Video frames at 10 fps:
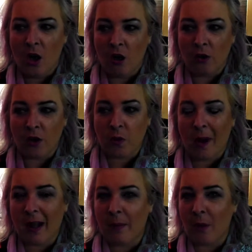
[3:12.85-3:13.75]
all the
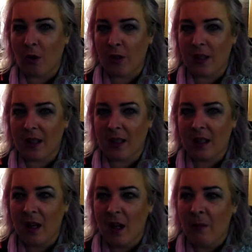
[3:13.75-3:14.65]
swag
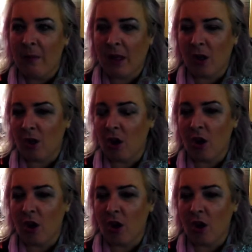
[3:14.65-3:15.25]
boxes, because